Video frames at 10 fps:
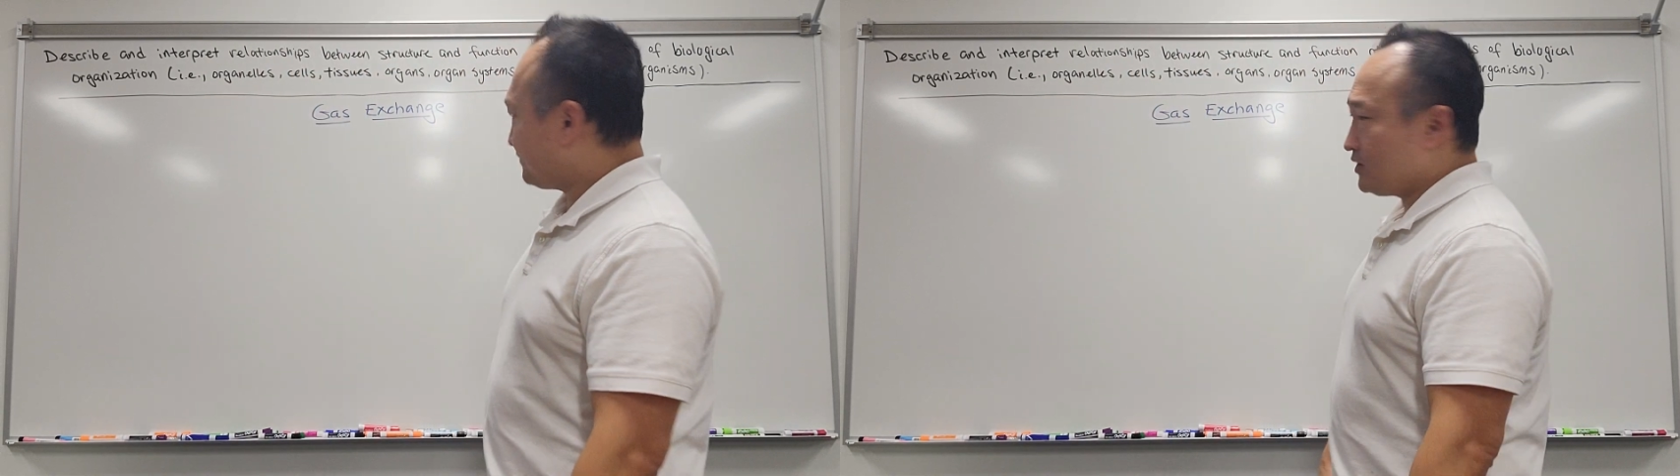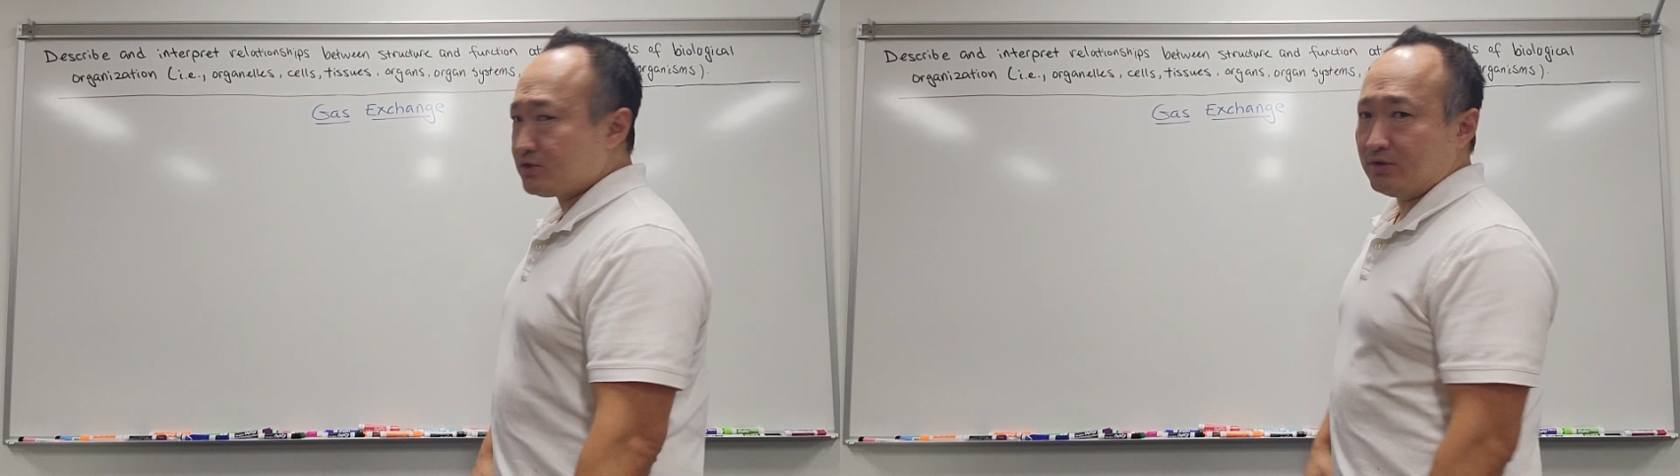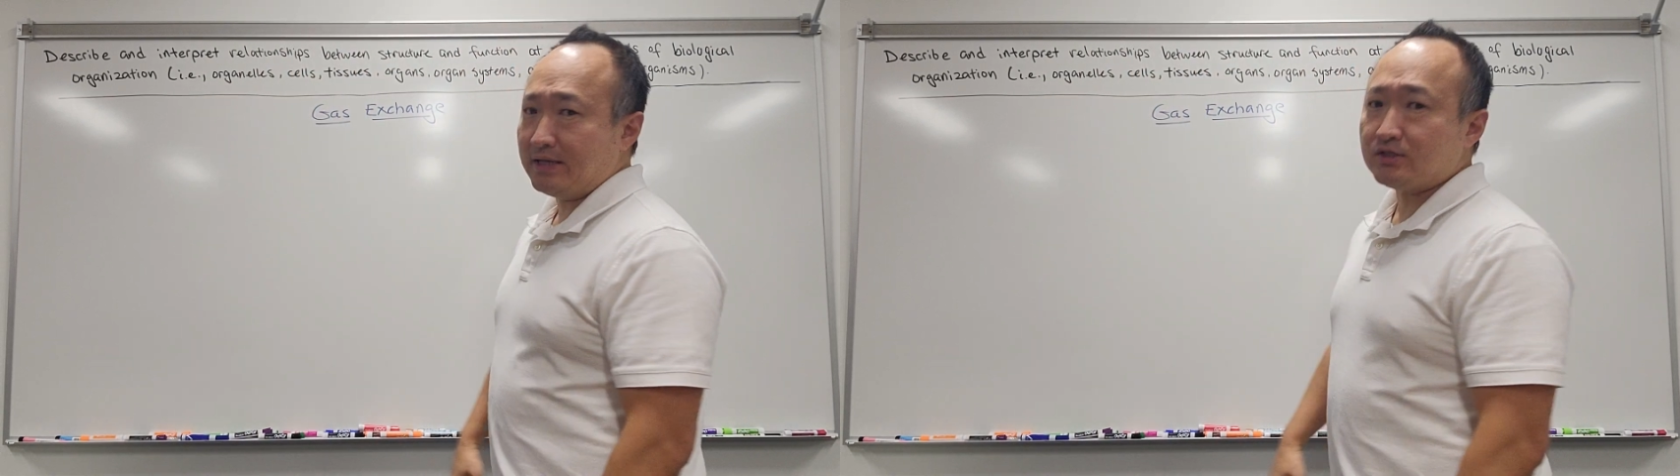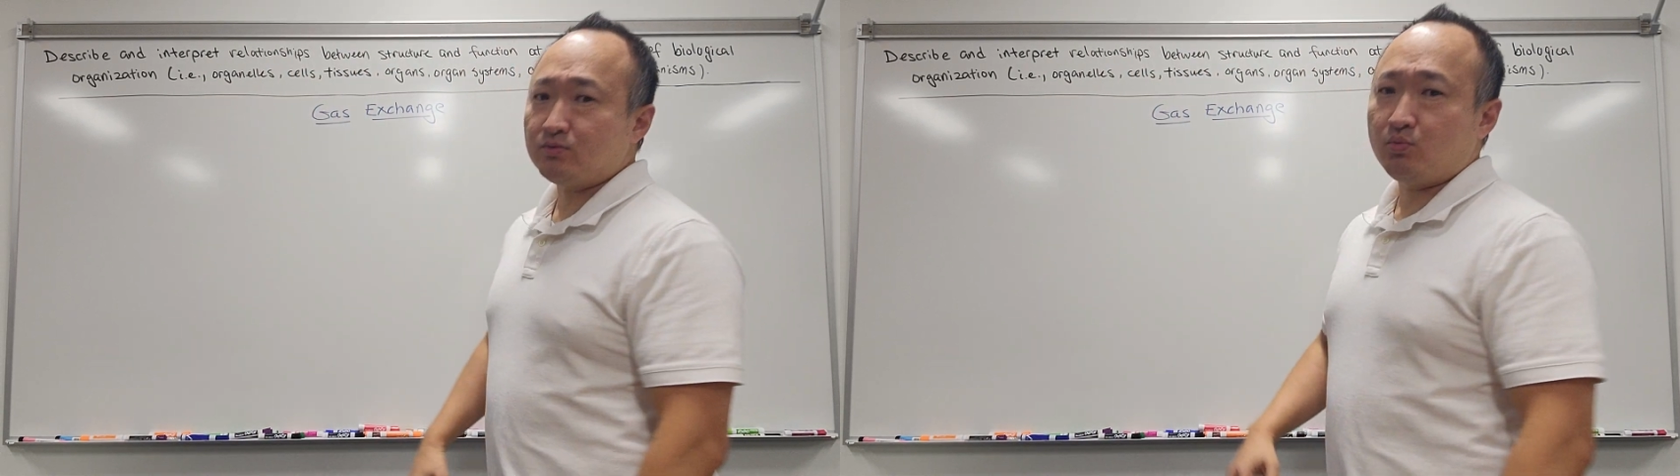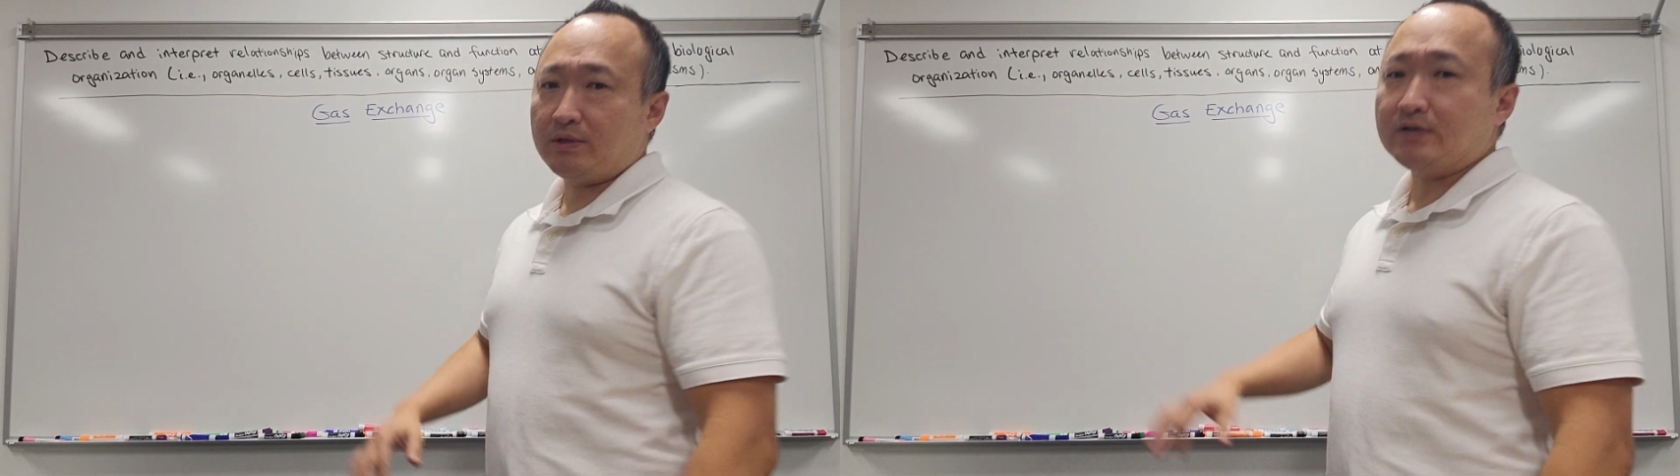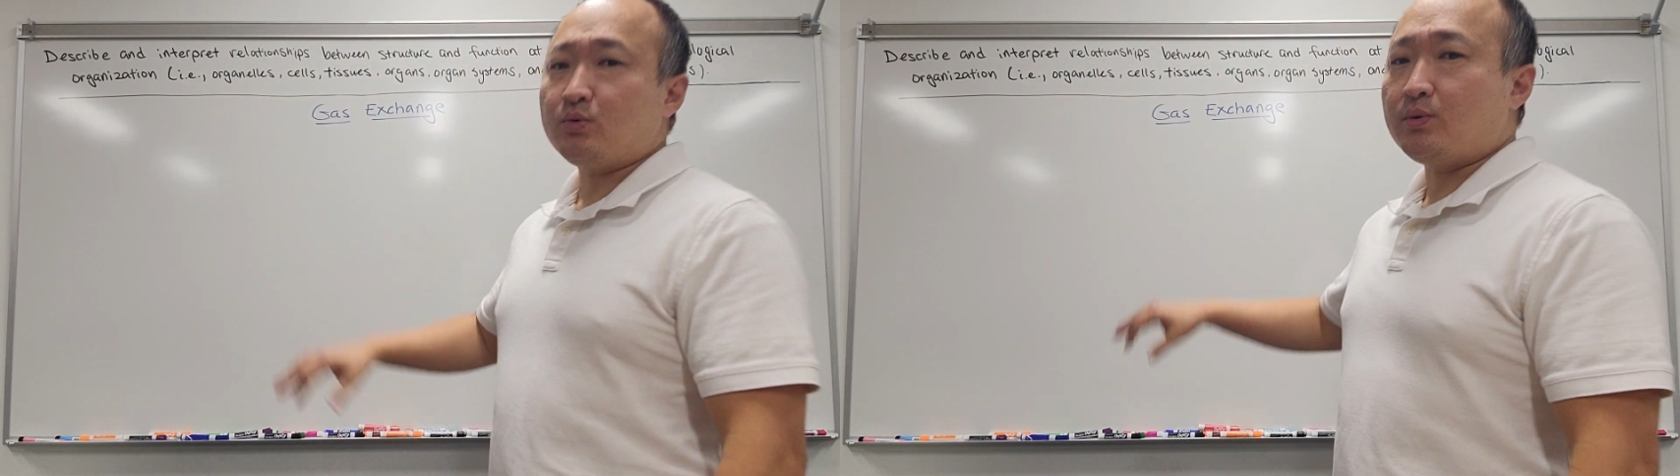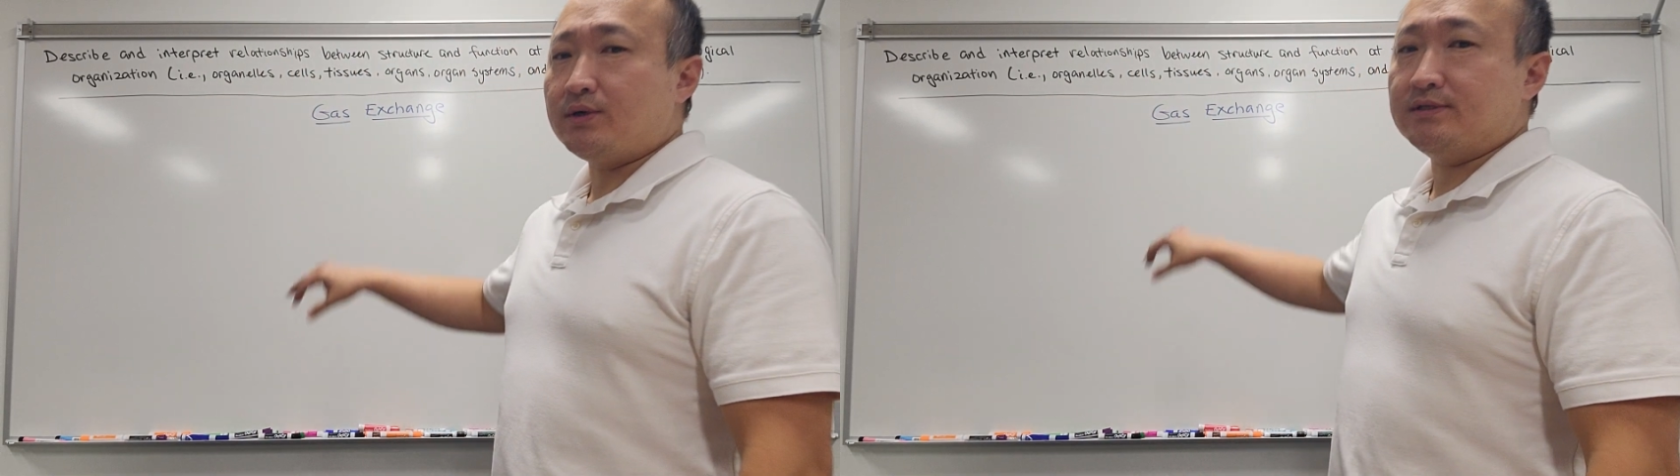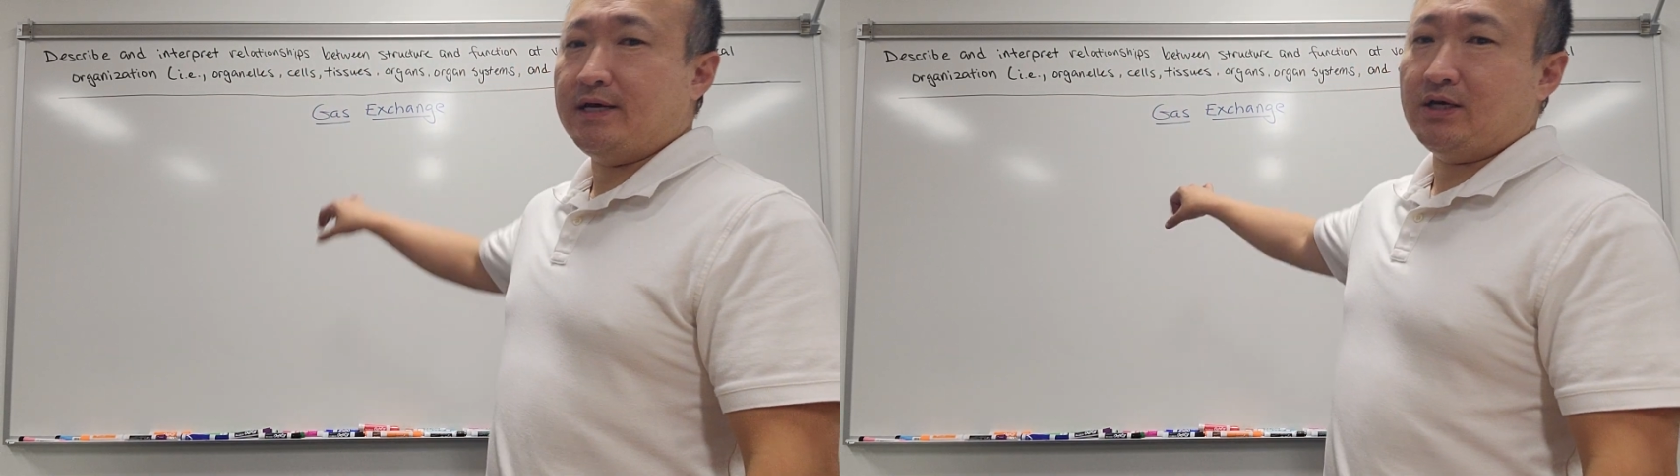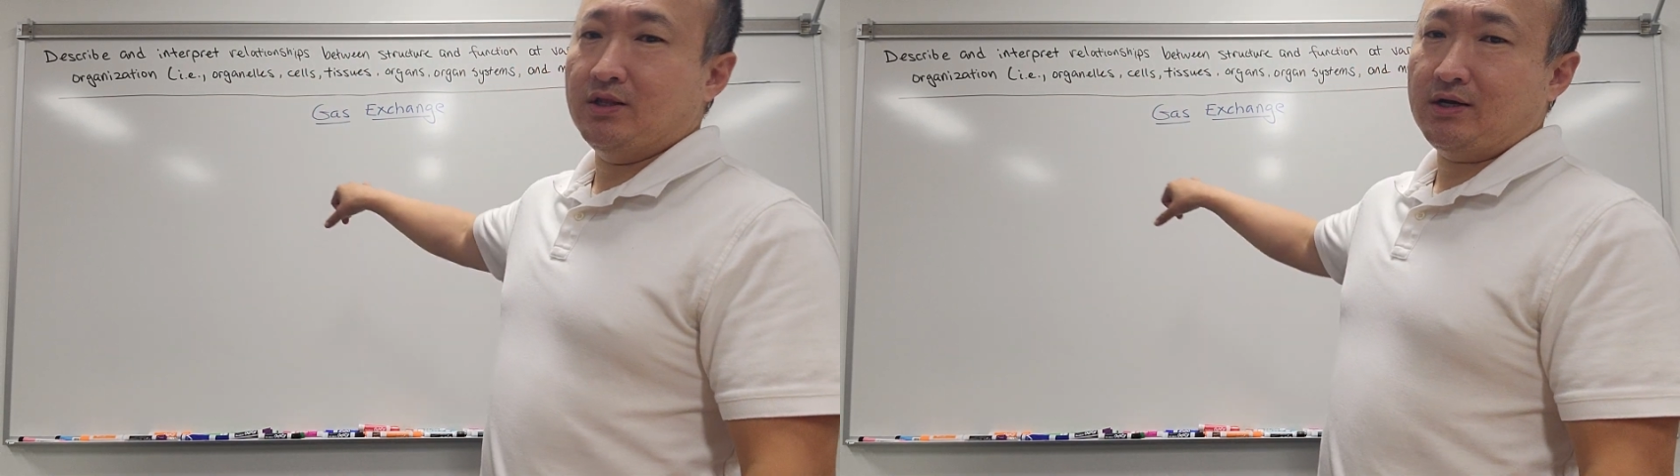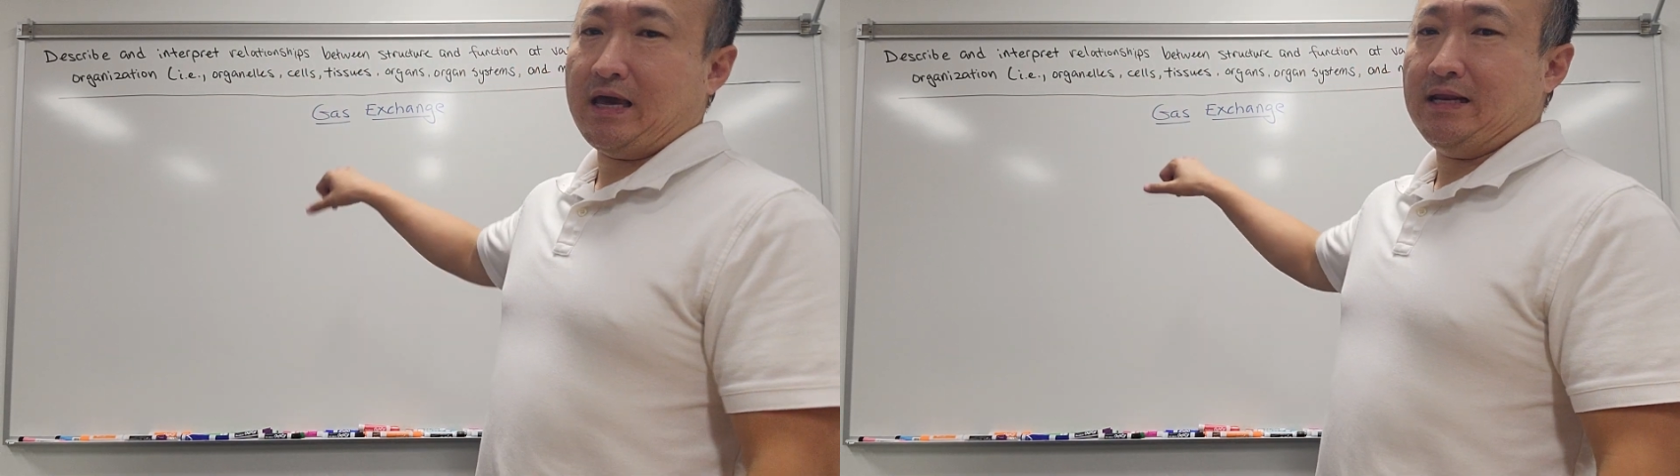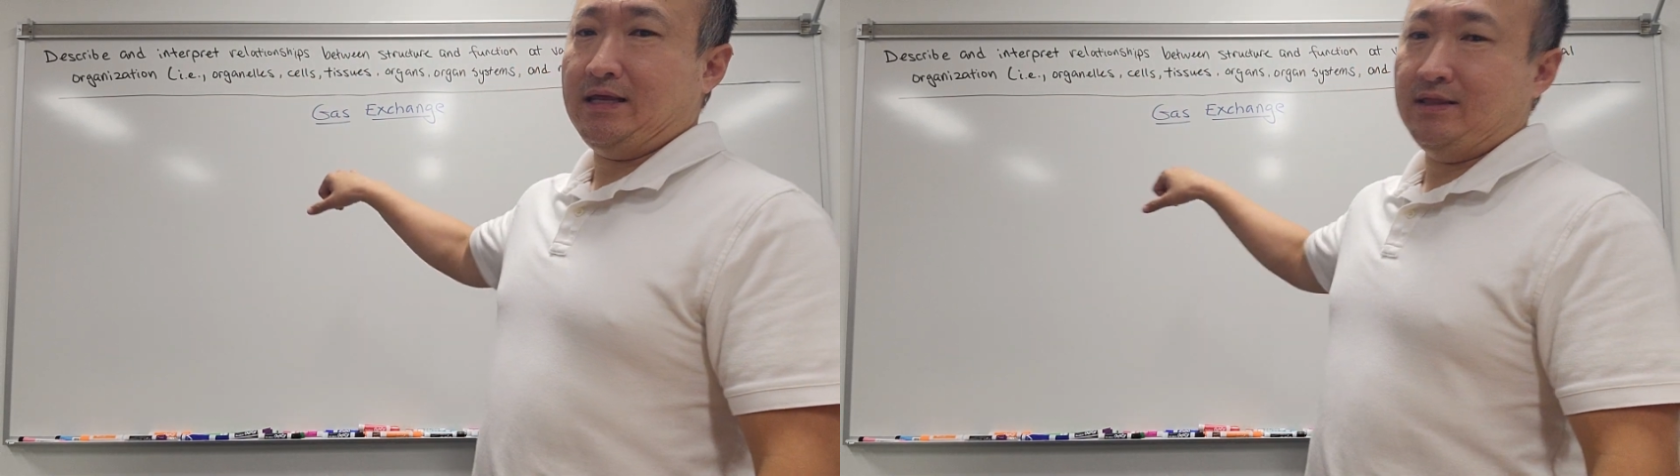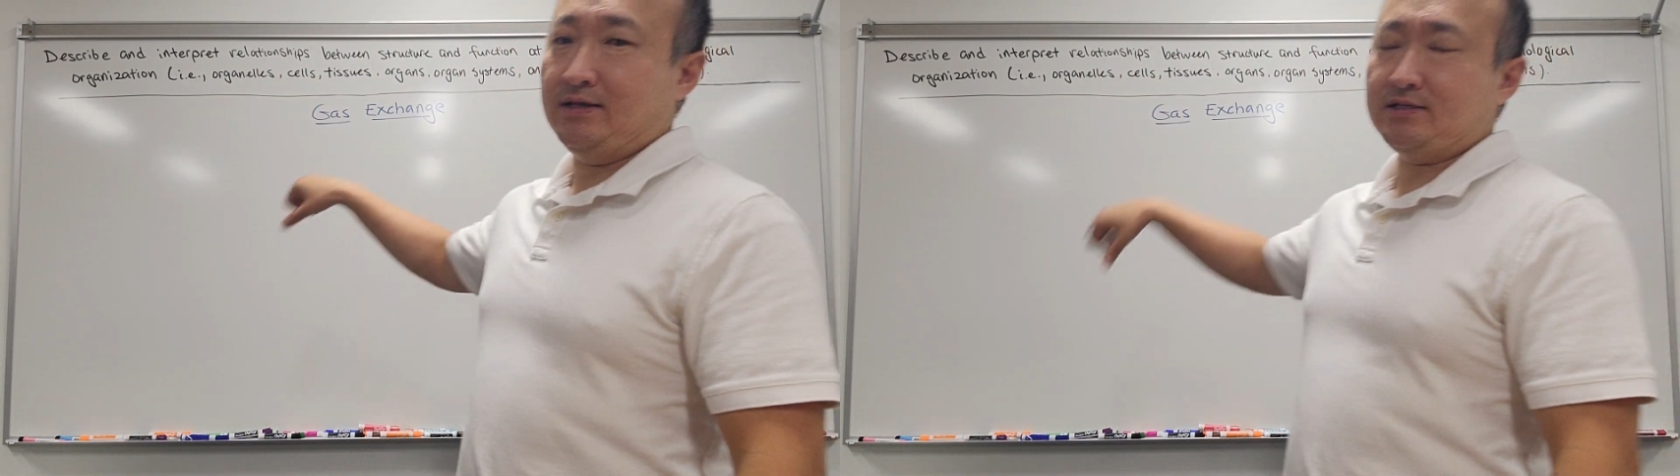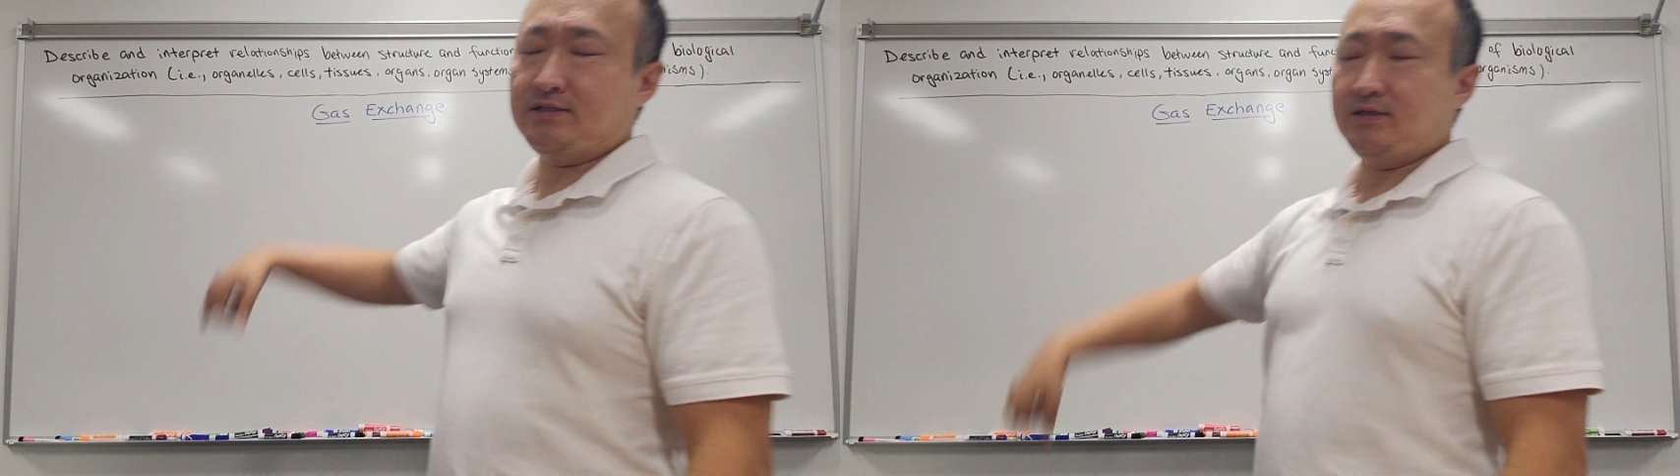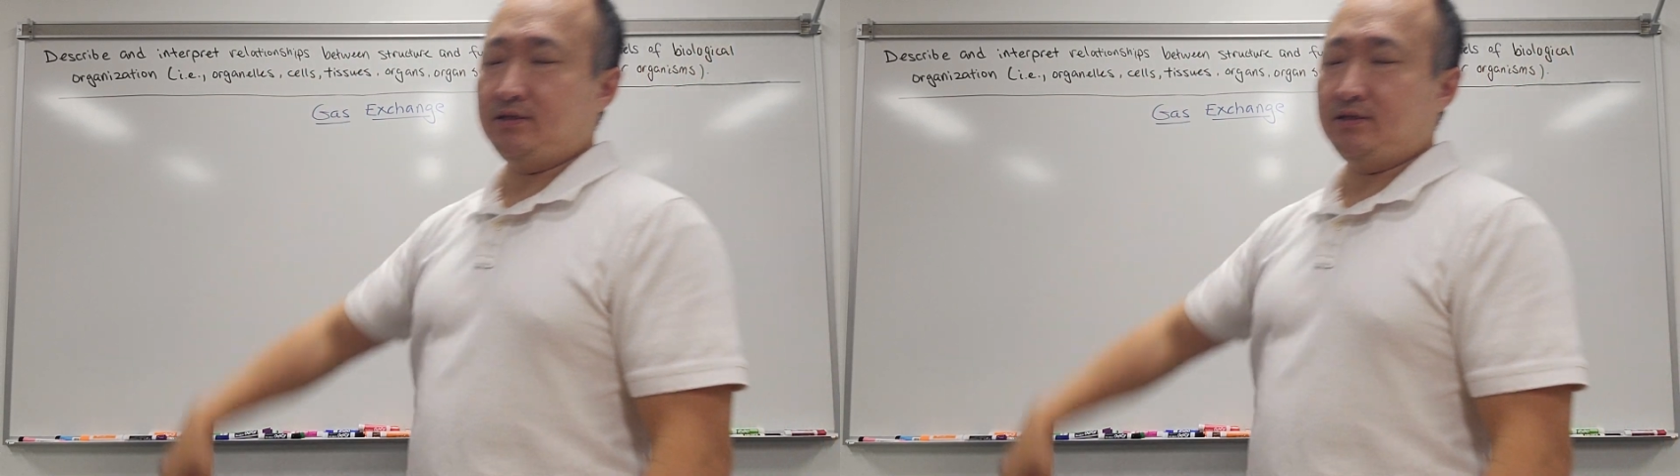So that's what we're going to take a look at in this